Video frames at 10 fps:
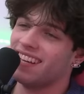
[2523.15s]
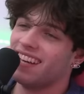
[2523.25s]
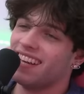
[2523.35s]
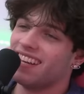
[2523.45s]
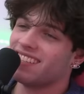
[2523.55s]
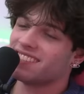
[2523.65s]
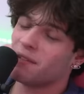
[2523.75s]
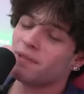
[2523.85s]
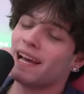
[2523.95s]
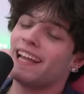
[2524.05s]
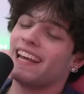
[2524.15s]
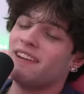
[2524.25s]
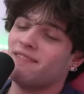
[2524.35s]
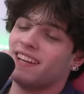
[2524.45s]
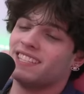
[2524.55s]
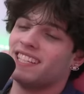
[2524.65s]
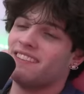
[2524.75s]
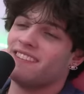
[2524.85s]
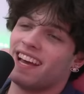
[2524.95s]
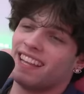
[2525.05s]
Yeah, something I'd something invest like
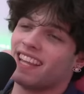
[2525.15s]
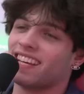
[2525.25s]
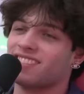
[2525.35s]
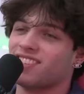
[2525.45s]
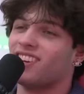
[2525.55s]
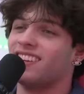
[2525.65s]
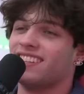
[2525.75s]
in if you had like a solid.